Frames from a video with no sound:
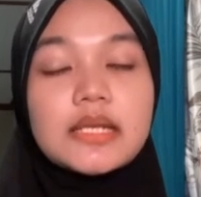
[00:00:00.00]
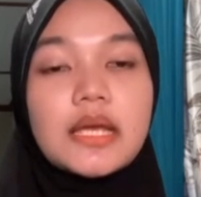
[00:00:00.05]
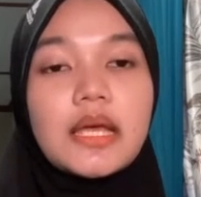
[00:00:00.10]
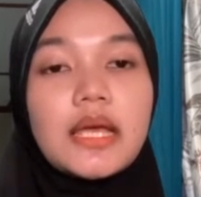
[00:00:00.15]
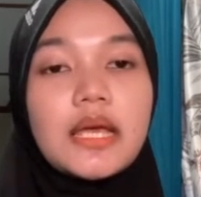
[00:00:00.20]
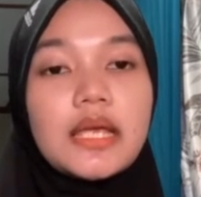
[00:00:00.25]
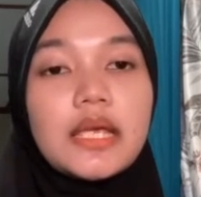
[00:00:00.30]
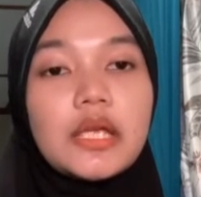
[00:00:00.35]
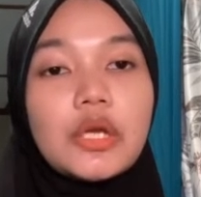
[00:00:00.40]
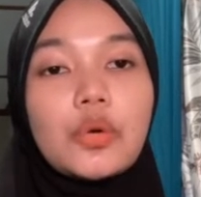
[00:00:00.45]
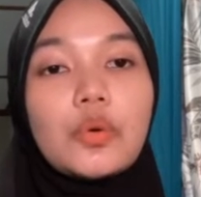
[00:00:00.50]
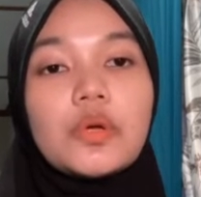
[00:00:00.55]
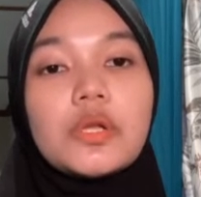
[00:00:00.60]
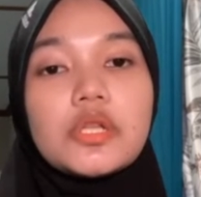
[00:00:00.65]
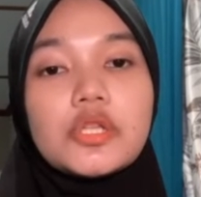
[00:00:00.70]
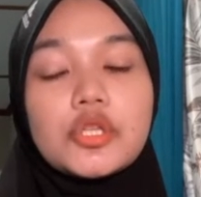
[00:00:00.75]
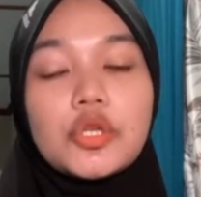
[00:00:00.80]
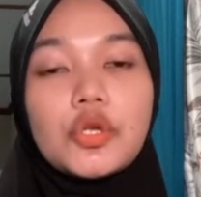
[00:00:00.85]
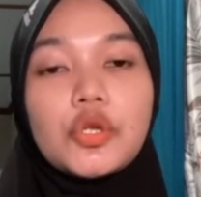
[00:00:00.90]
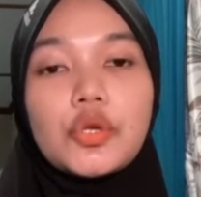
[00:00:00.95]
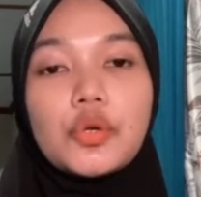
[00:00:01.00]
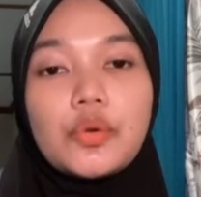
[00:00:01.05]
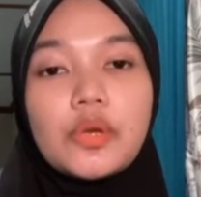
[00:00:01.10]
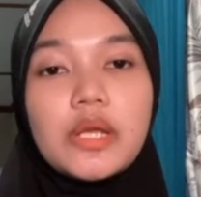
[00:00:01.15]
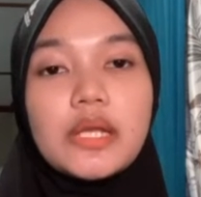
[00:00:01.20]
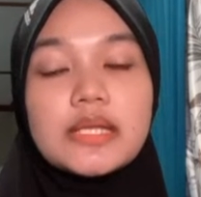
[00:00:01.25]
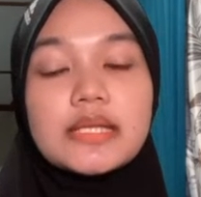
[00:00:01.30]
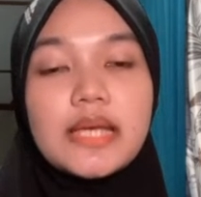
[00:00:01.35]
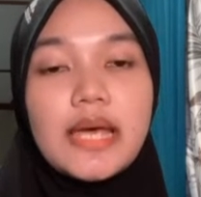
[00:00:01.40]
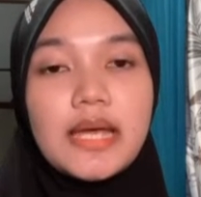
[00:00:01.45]
equal to units
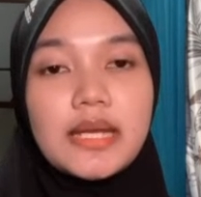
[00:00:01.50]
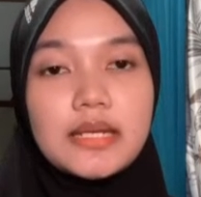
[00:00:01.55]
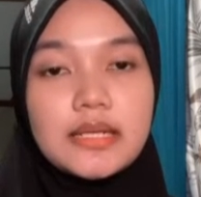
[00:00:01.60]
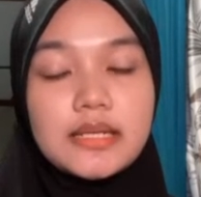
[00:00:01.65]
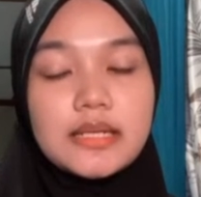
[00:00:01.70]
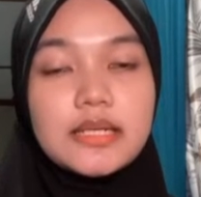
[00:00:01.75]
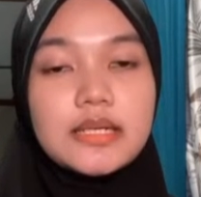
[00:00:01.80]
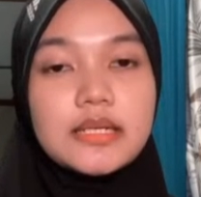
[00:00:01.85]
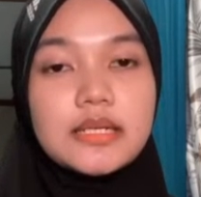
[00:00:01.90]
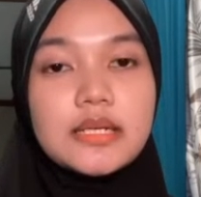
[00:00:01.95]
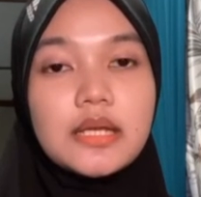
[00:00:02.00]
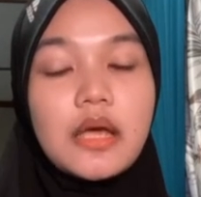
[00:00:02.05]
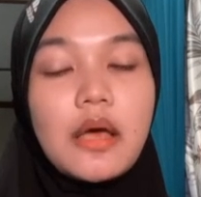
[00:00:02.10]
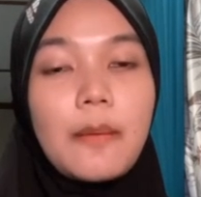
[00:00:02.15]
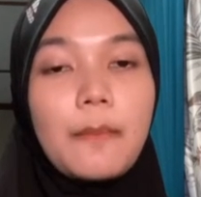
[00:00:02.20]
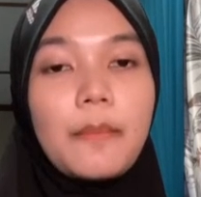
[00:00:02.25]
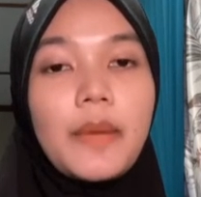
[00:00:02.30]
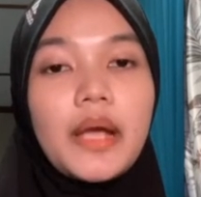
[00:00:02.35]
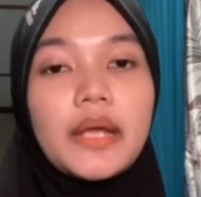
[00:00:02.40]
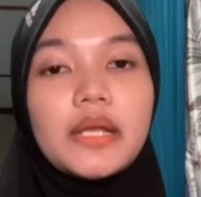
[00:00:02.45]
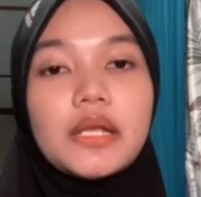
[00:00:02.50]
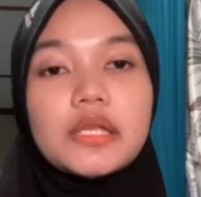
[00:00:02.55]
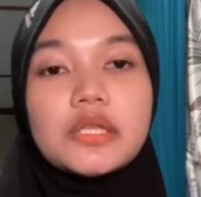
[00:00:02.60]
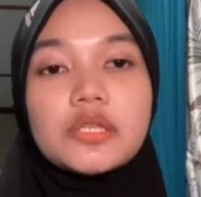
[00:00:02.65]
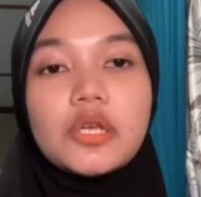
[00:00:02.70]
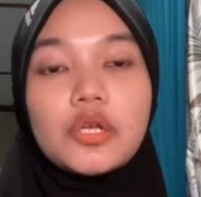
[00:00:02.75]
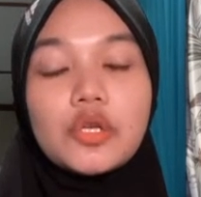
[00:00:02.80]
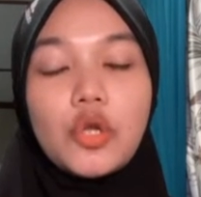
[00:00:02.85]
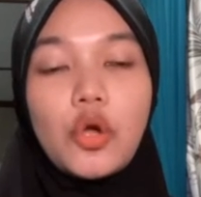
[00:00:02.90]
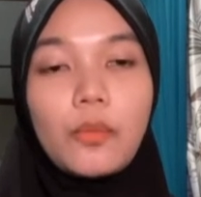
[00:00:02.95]
entered minus
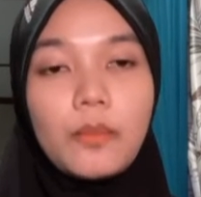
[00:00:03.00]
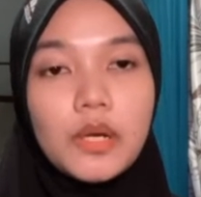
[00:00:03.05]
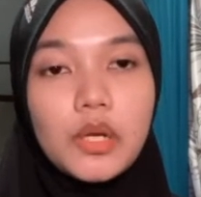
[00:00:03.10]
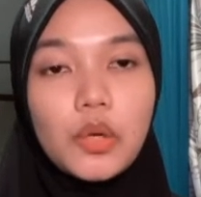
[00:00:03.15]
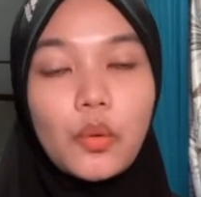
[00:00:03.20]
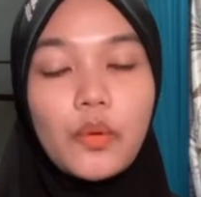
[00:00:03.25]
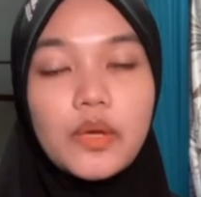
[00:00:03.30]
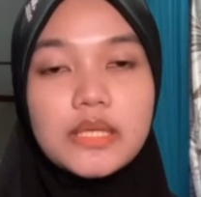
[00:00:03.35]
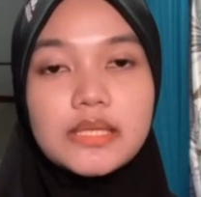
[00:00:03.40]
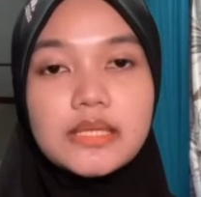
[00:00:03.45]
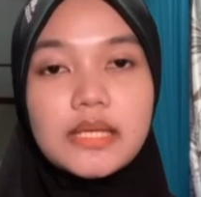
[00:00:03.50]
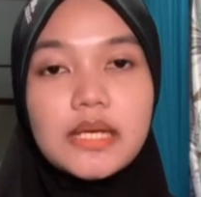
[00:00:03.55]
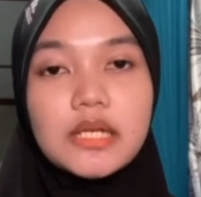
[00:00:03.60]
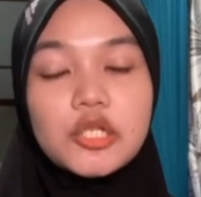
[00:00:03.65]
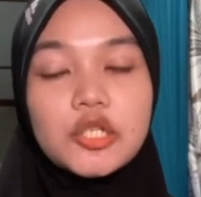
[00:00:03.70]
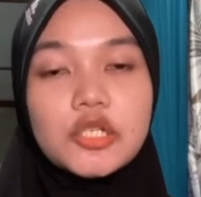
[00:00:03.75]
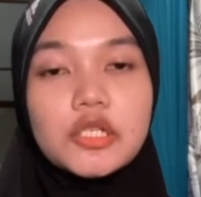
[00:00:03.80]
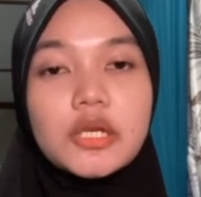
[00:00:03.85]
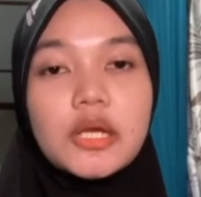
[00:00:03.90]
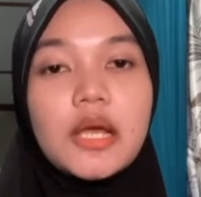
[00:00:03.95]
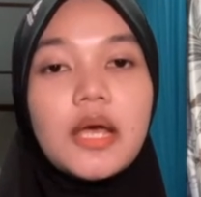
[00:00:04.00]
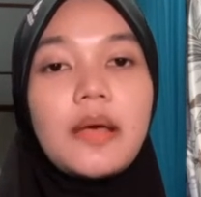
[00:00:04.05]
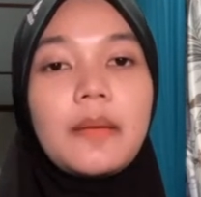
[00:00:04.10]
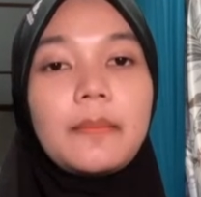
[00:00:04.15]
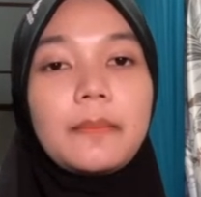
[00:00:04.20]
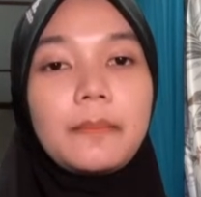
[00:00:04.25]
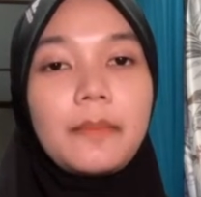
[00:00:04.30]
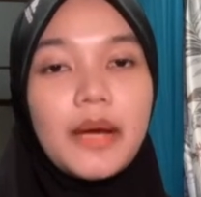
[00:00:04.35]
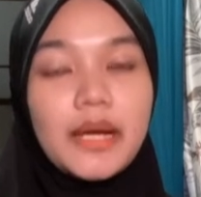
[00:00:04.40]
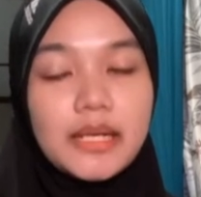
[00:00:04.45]
normal wastage
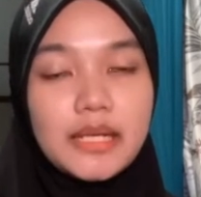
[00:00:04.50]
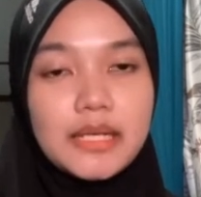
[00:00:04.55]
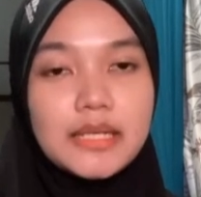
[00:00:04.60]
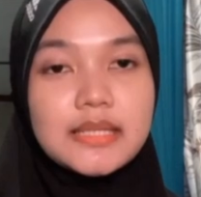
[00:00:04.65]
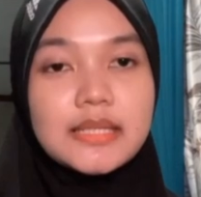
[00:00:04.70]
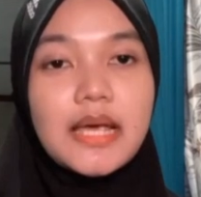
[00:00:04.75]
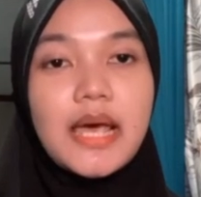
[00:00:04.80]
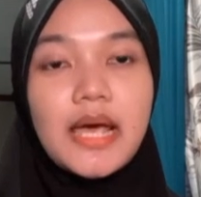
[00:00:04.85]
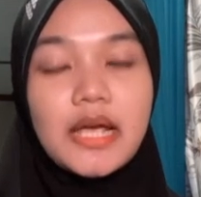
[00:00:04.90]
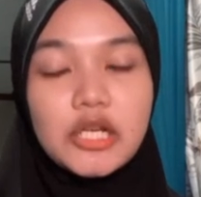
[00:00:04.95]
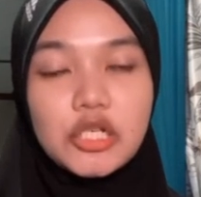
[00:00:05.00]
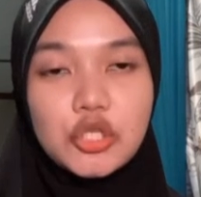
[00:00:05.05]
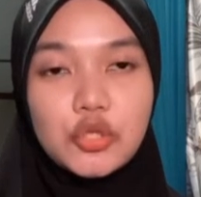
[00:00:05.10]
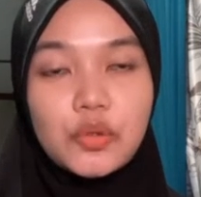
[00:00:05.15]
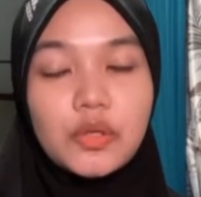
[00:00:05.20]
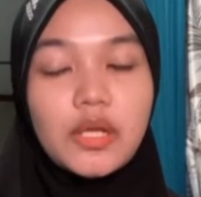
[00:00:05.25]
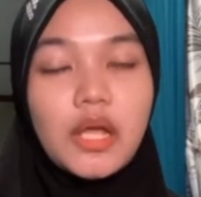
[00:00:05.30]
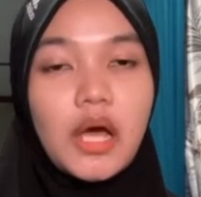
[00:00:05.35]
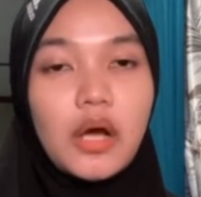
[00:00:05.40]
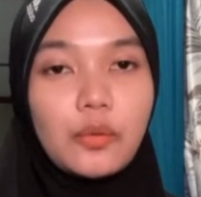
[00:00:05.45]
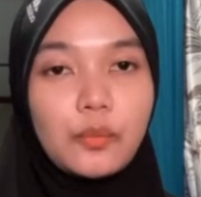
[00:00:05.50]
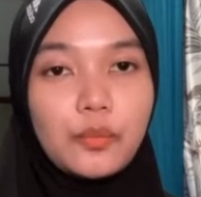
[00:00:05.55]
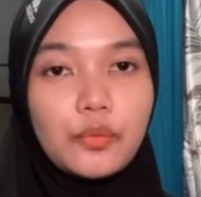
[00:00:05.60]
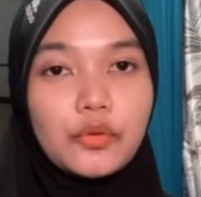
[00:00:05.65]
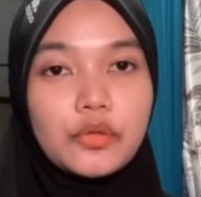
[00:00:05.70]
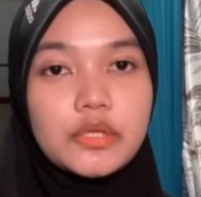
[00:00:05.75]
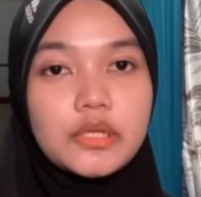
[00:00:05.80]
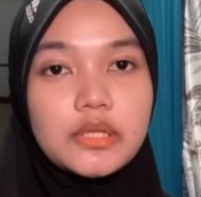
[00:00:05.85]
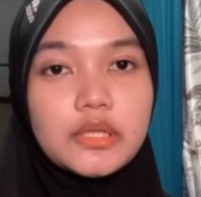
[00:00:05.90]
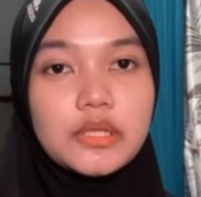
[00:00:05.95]
minus actual
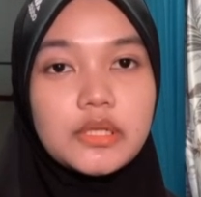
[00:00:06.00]
output.